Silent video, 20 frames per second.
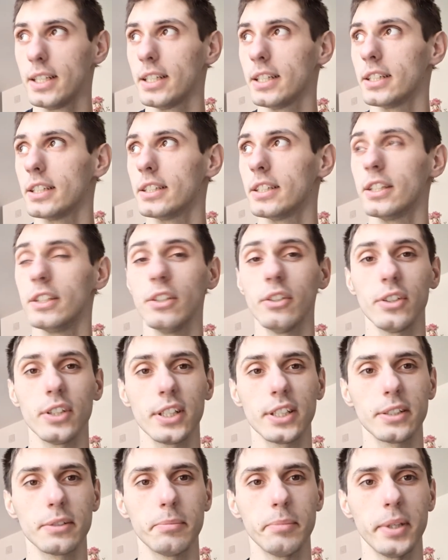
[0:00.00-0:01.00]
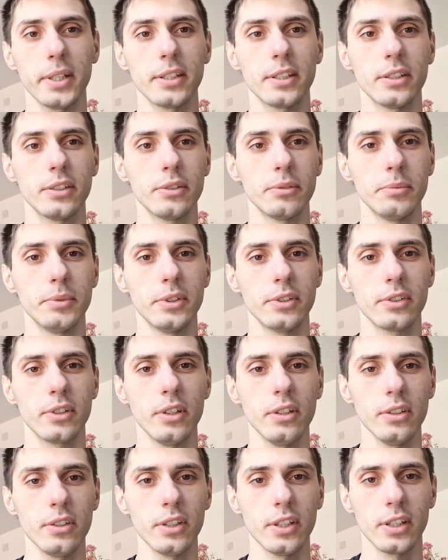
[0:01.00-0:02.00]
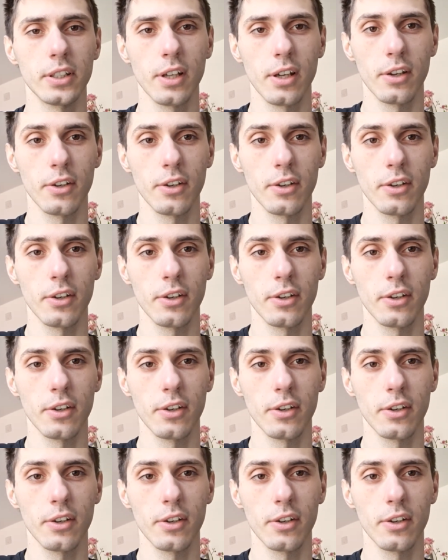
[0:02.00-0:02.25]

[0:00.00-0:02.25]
I did not expect it to be this cold. I